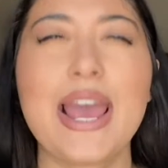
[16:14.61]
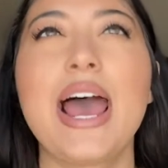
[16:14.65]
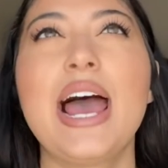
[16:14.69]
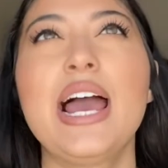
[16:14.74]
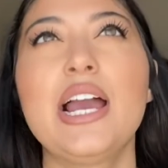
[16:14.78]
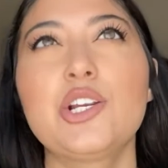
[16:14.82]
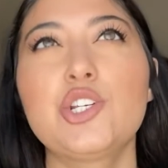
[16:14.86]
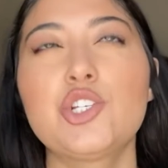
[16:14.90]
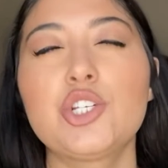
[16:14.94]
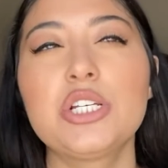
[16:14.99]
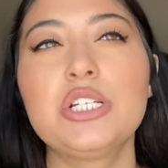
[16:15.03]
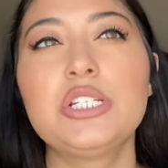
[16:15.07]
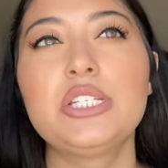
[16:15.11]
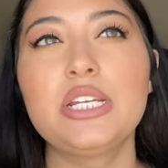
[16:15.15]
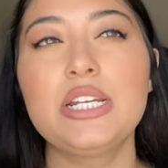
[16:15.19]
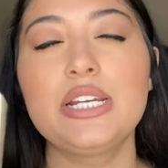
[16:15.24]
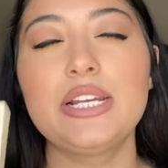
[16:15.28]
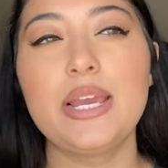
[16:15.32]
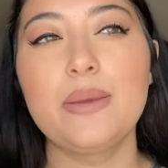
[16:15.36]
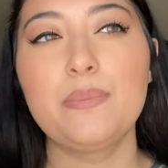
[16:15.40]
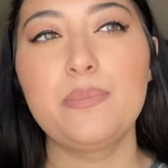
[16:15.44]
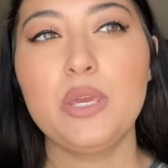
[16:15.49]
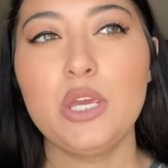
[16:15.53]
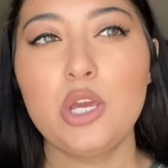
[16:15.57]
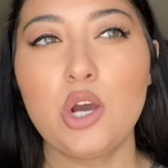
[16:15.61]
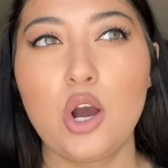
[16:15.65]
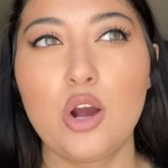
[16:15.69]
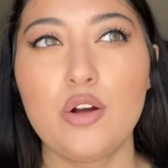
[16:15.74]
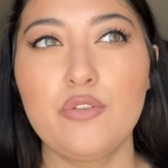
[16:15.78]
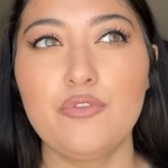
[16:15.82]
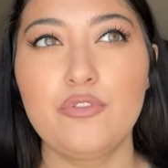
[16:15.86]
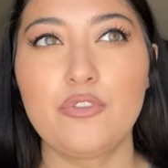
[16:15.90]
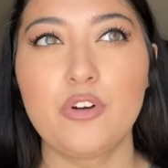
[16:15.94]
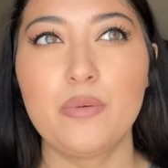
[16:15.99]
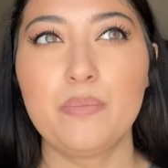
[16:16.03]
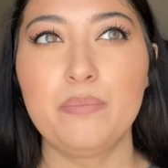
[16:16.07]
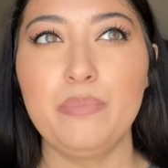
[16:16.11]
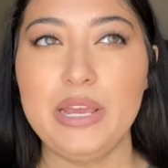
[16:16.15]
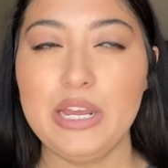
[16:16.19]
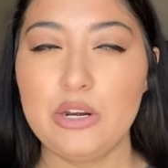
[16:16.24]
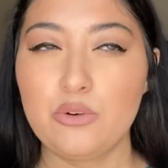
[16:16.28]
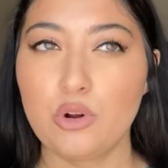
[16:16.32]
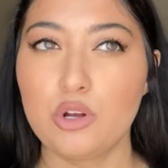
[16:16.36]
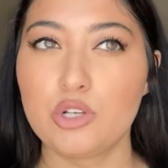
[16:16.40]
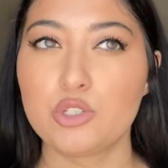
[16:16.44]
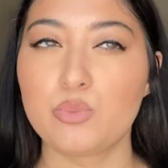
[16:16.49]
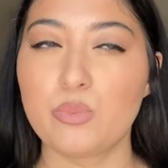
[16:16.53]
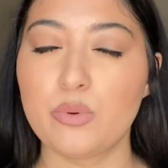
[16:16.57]
I actually did get P R from
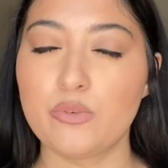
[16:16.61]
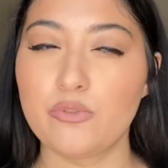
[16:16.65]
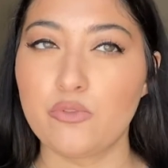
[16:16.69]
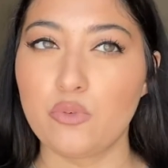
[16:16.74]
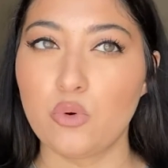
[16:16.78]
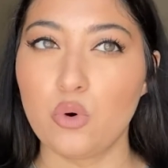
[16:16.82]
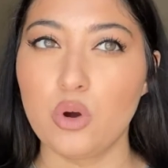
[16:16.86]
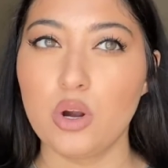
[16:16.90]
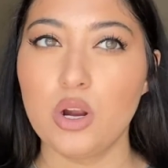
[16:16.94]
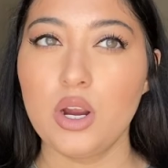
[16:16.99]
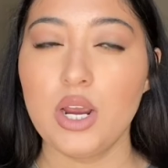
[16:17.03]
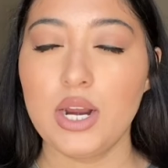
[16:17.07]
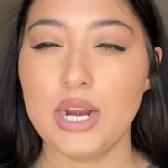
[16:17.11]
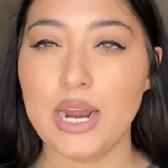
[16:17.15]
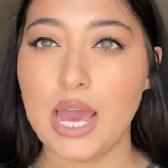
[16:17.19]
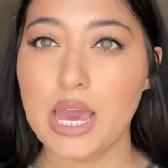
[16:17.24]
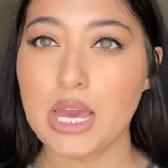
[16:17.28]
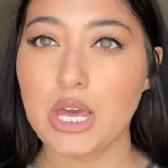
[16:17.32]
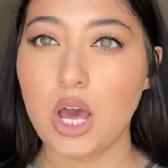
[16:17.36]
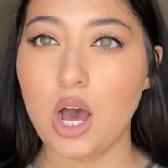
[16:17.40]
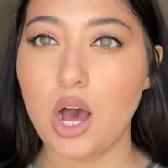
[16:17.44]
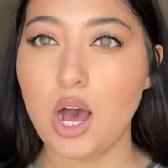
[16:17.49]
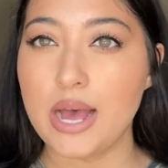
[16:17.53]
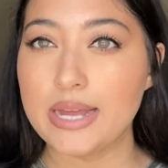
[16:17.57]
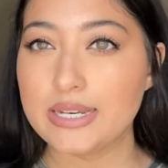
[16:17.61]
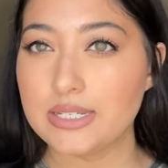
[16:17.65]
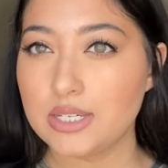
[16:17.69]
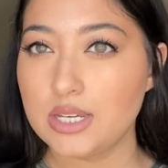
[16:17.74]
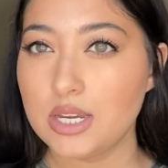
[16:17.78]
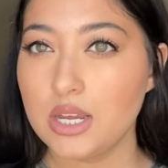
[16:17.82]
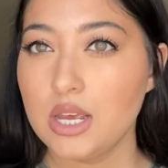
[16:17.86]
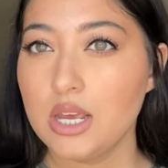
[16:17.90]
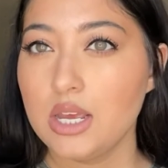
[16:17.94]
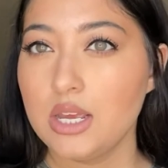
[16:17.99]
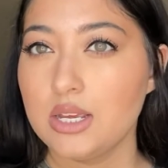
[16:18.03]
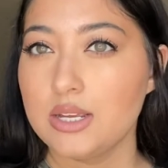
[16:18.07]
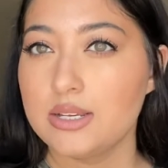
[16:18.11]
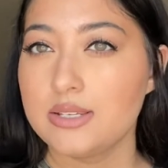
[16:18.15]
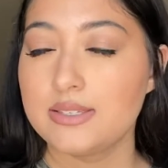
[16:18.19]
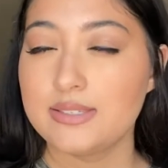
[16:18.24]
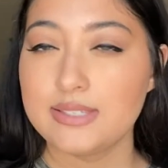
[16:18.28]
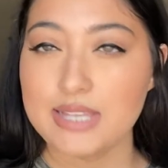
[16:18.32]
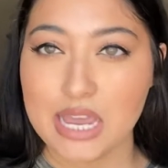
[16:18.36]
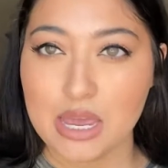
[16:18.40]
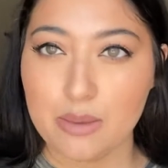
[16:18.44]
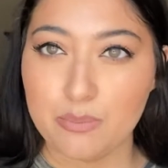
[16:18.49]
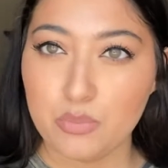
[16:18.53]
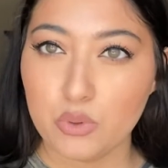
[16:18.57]
Pinrose before, and I got
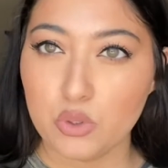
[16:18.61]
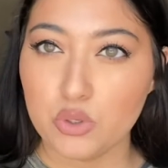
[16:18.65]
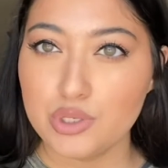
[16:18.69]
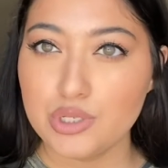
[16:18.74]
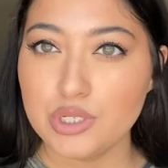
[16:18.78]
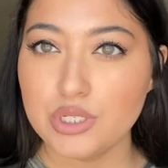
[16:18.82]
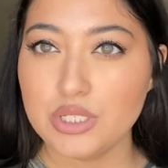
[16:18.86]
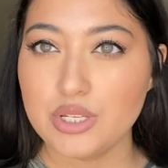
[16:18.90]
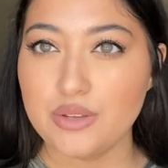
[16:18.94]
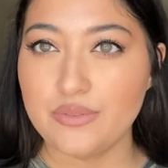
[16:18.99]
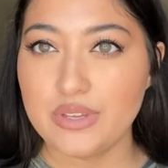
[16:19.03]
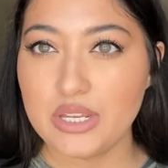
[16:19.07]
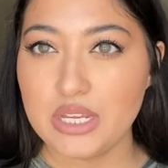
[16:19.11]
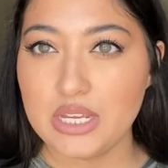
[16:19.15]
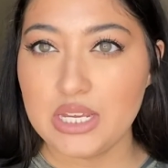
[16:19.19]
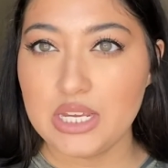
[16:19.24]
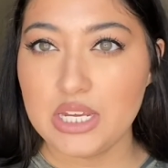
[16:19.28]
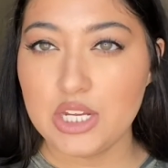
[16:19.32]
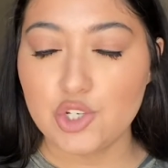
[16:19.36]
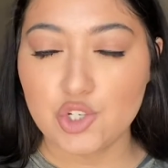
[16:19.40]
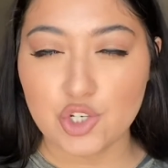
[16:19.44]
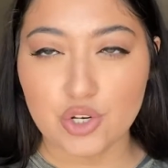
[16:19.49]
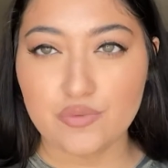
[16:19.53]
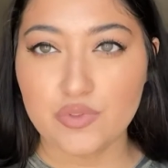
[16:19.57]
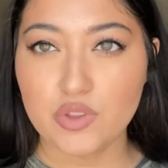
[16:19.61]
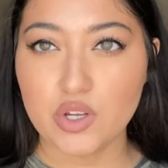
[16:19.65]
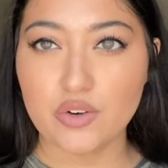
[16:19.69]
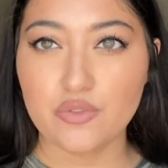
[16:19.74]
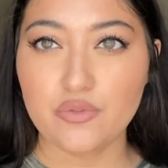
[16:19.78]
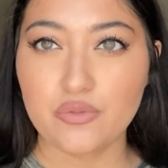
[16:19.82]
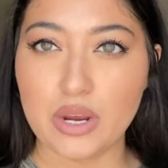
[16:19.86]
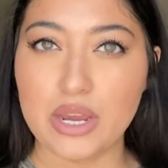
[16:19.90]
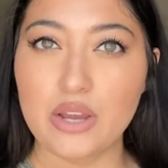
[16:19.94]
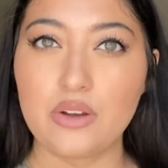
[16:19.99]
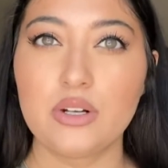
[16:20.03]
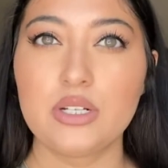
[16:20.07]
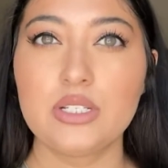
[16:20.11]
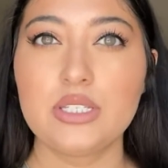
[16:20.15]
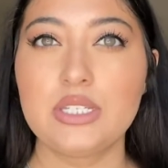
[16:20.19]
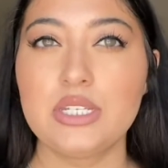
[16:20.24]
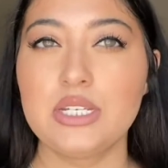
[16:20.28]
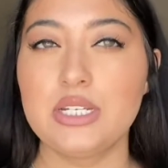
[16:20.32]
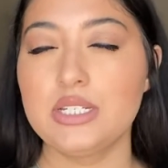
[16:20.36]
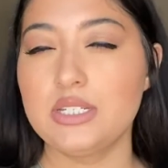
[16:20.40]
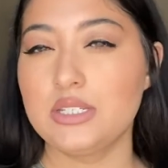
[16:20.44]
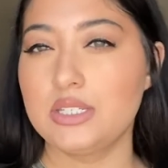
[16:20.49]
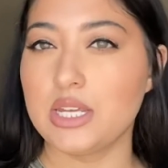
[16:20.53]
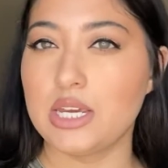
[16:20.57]
samples of each of their
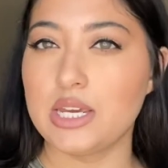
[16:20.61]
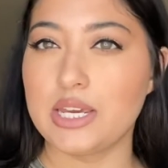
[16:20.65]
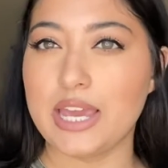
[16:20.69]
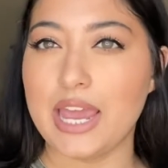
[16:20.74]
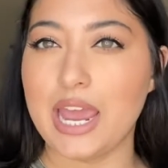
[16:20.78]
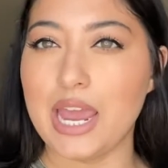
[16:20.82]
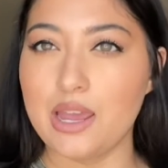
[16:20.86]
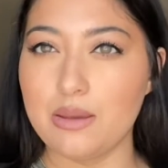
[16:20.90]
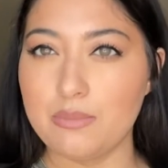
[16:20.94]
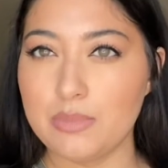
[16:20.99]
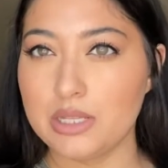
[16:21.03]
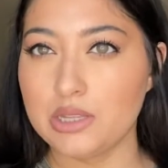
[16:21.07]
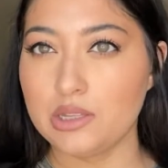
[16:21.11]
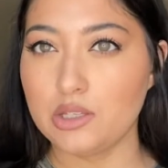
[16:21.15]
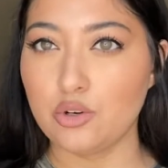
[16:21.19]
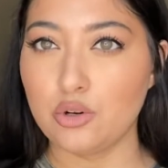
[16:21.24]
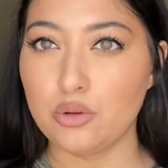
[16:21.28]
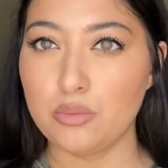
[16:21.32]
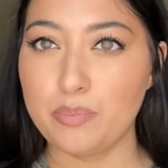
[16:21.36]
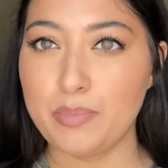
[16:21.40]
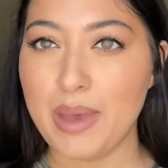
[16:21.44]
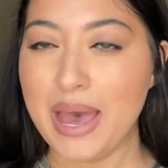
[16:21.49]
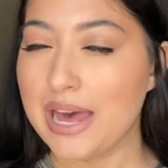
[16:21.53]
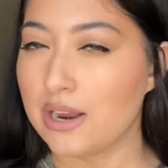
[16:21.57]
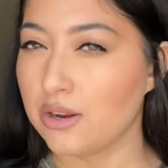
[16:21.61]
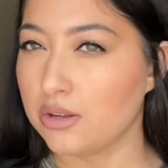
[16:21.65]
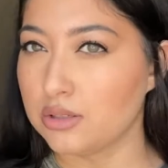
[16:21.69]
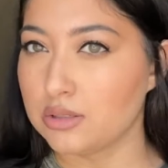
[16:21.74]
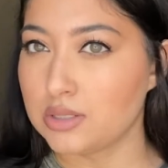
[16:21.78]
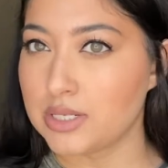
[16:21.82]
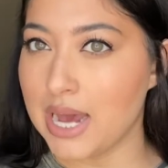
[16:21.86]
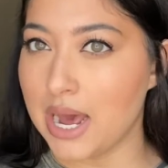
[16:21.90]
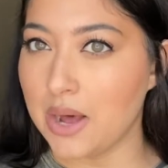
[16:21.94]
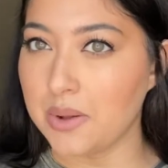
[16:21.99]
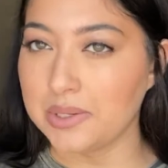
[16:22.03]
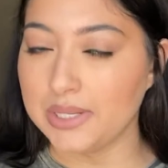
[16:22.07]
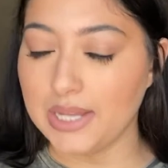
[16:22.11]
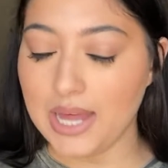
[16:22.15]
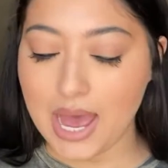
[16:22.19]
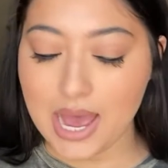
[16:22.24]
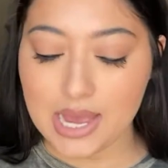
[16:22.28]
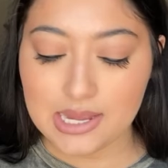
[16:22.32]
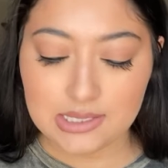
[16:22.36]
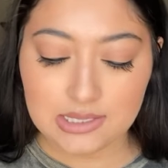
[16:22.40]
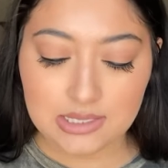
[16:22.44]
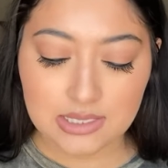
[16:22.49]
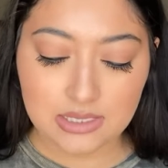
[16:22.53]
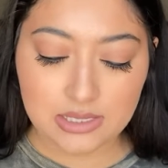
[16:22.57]
fragrances. They came in little petal
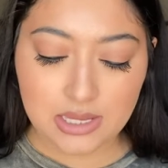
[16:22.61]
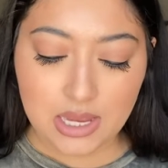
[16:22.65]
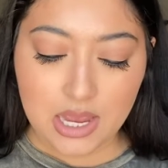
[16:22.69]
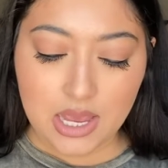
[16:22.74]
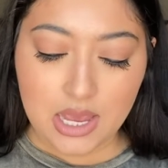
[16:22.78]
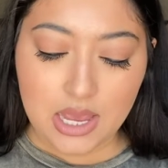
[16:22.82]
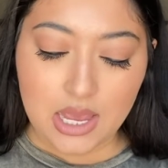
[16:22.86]
towelettes,